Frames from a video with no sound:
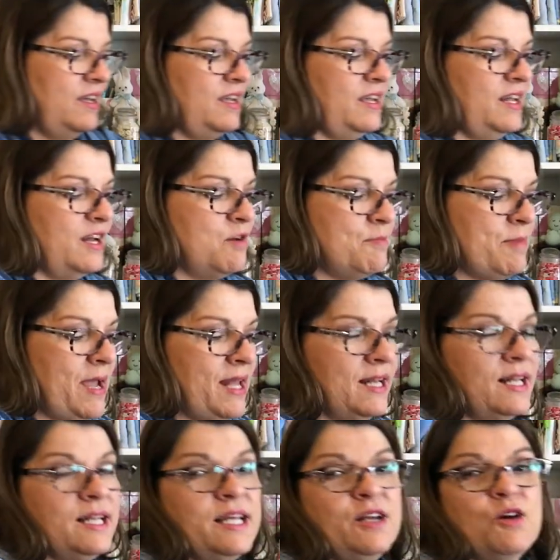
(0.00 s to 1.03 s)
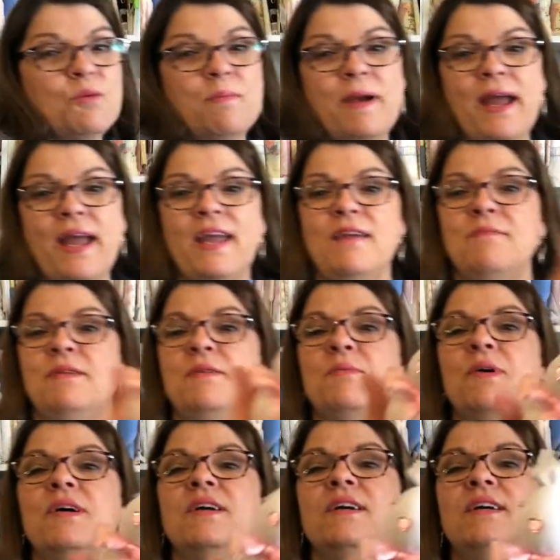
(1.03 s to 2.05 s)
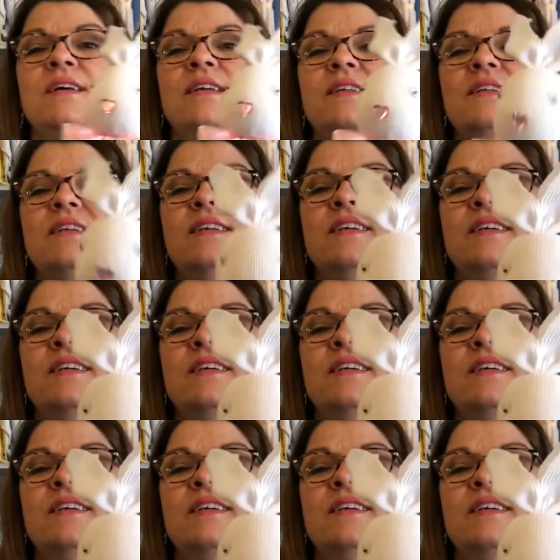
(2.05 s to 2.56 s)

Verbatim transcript: and I made a little baby one.